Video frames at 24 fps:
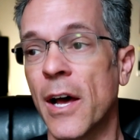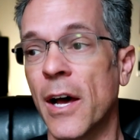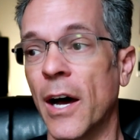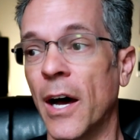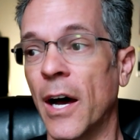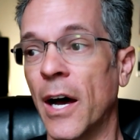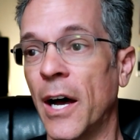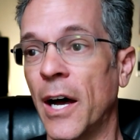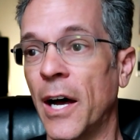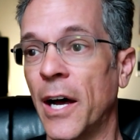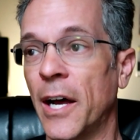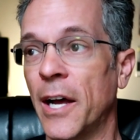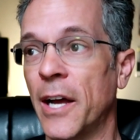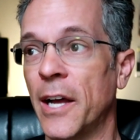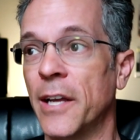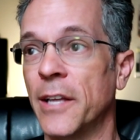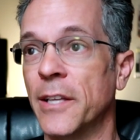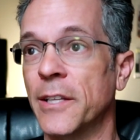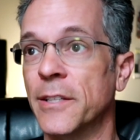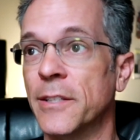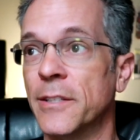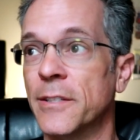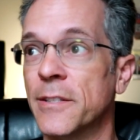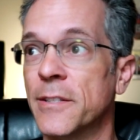
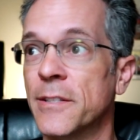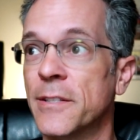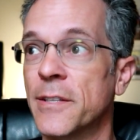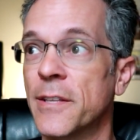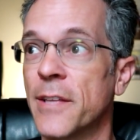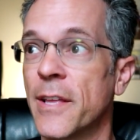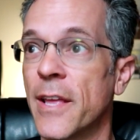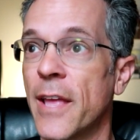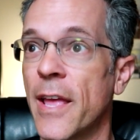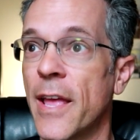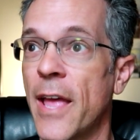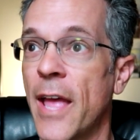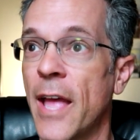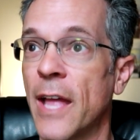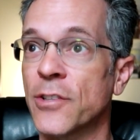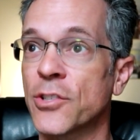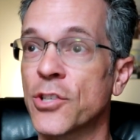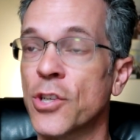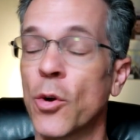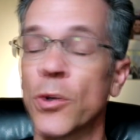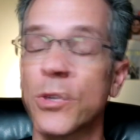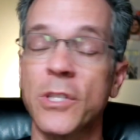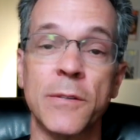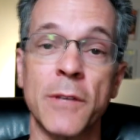And
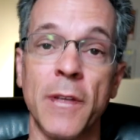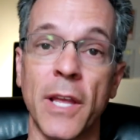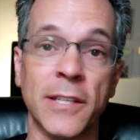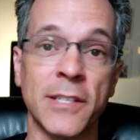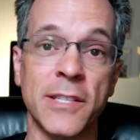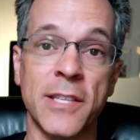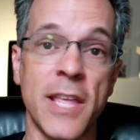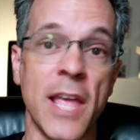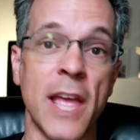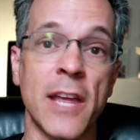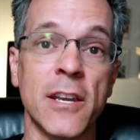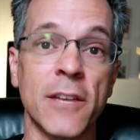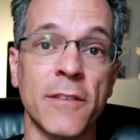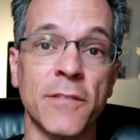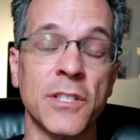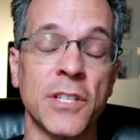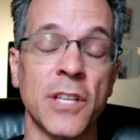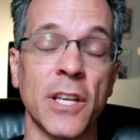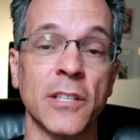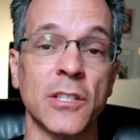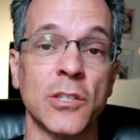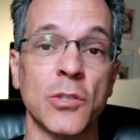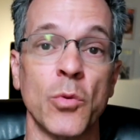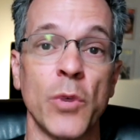so it's the end of
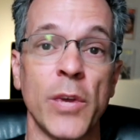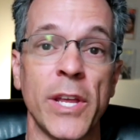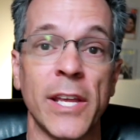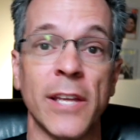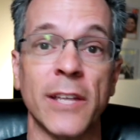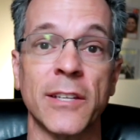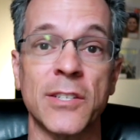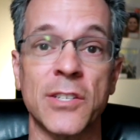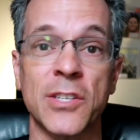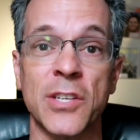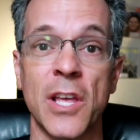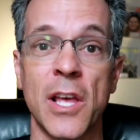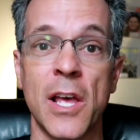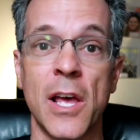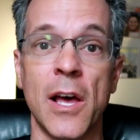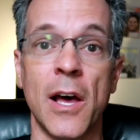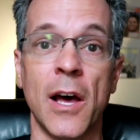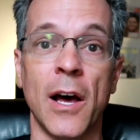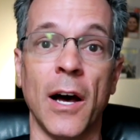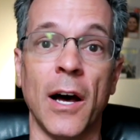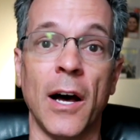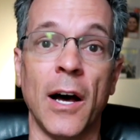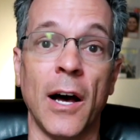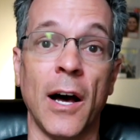6 weeks.
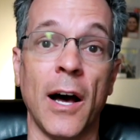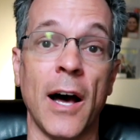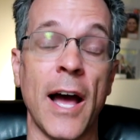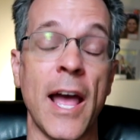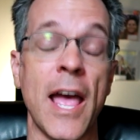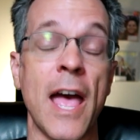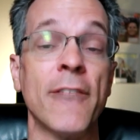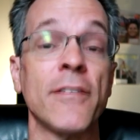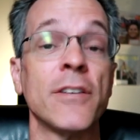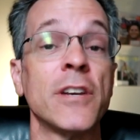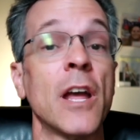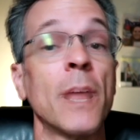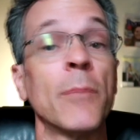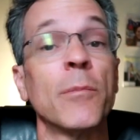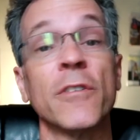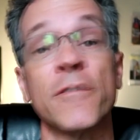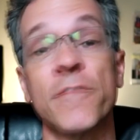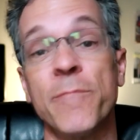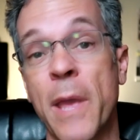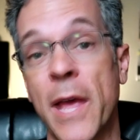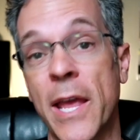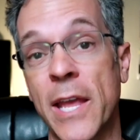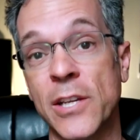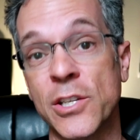I have a number
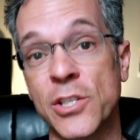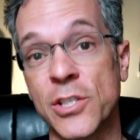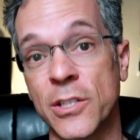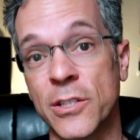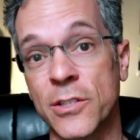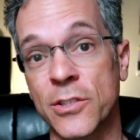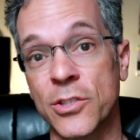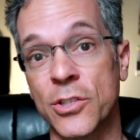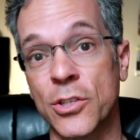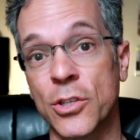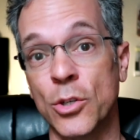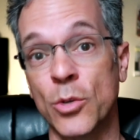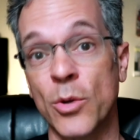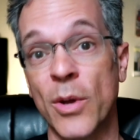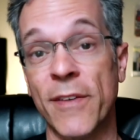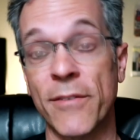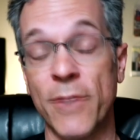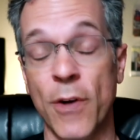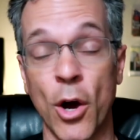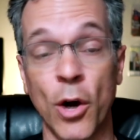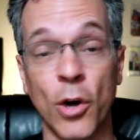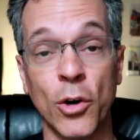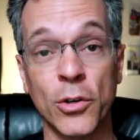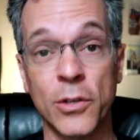of patients who
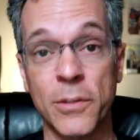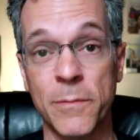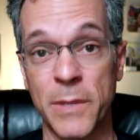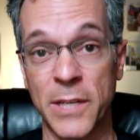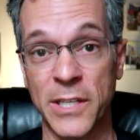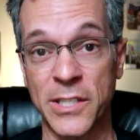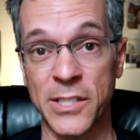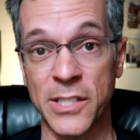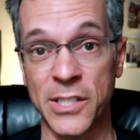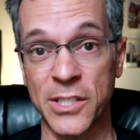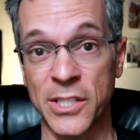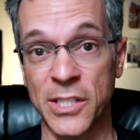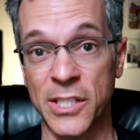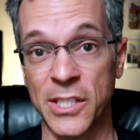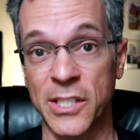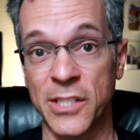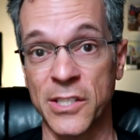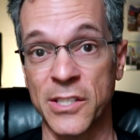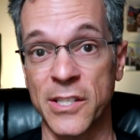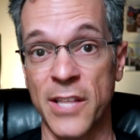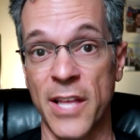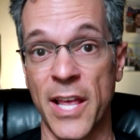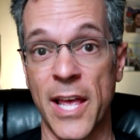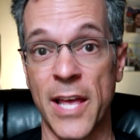have owned
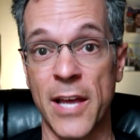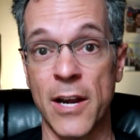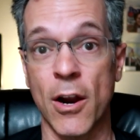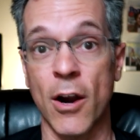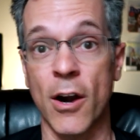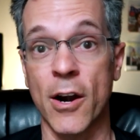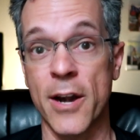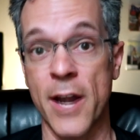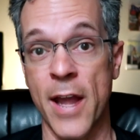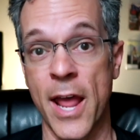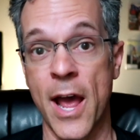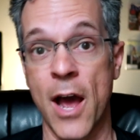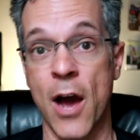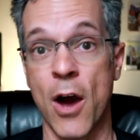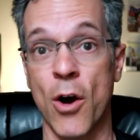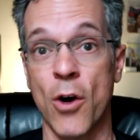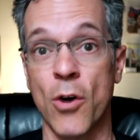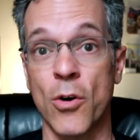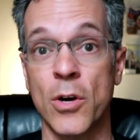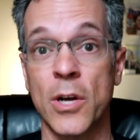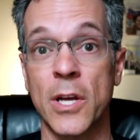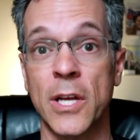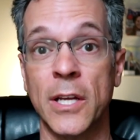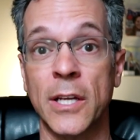businesses that are
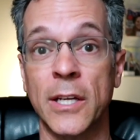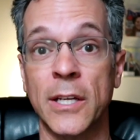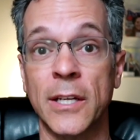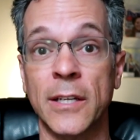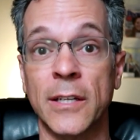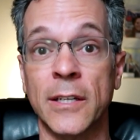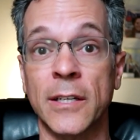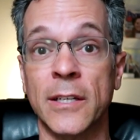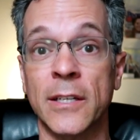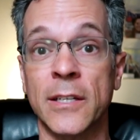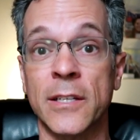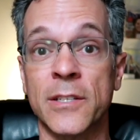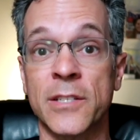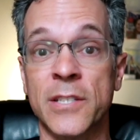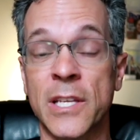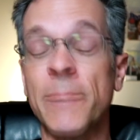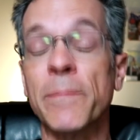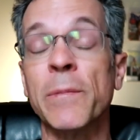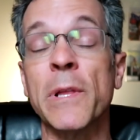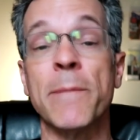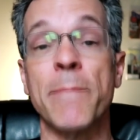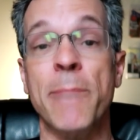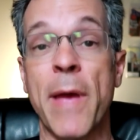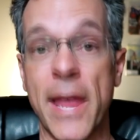now
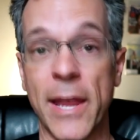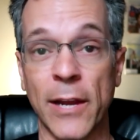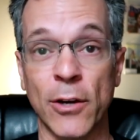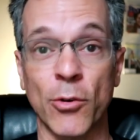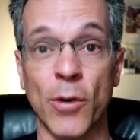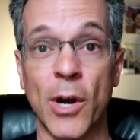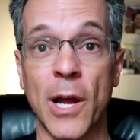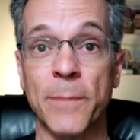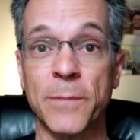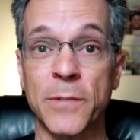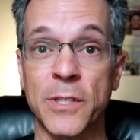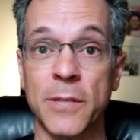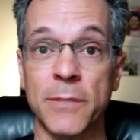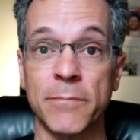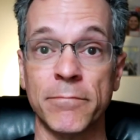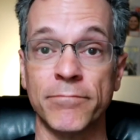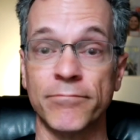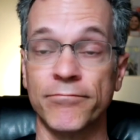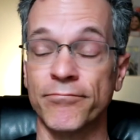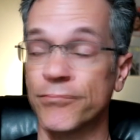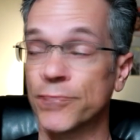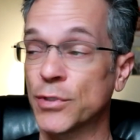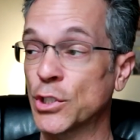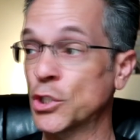simply bankrupt.
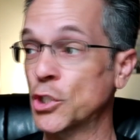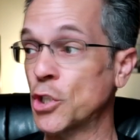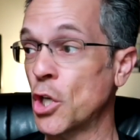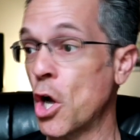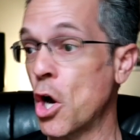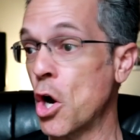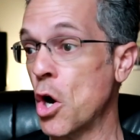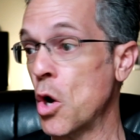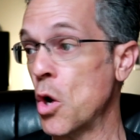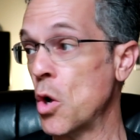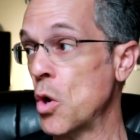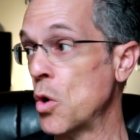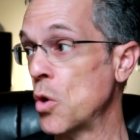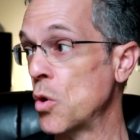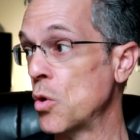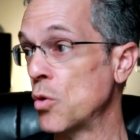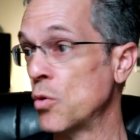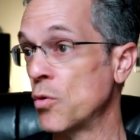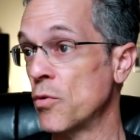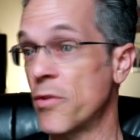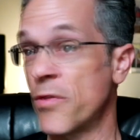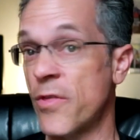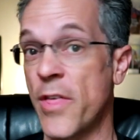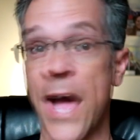
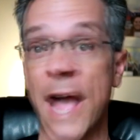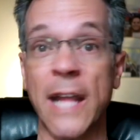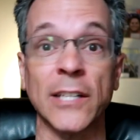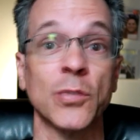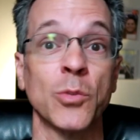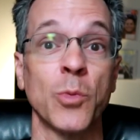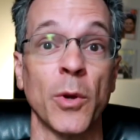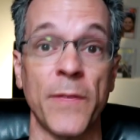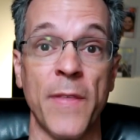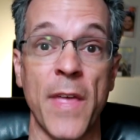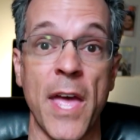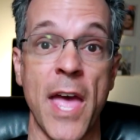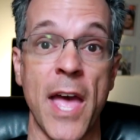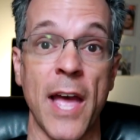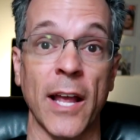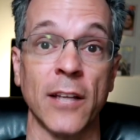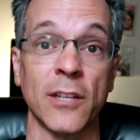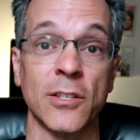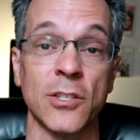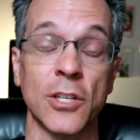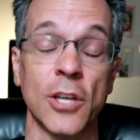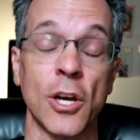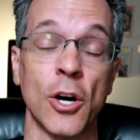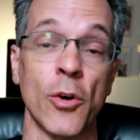So that's what the heck
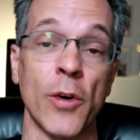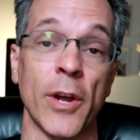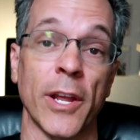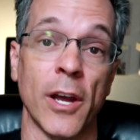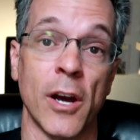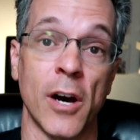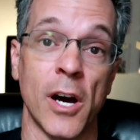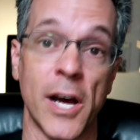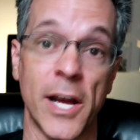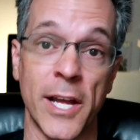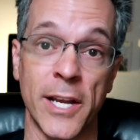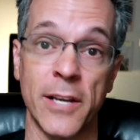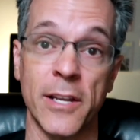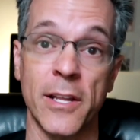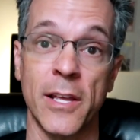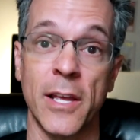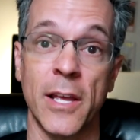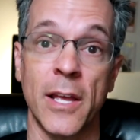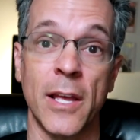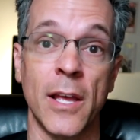is going on.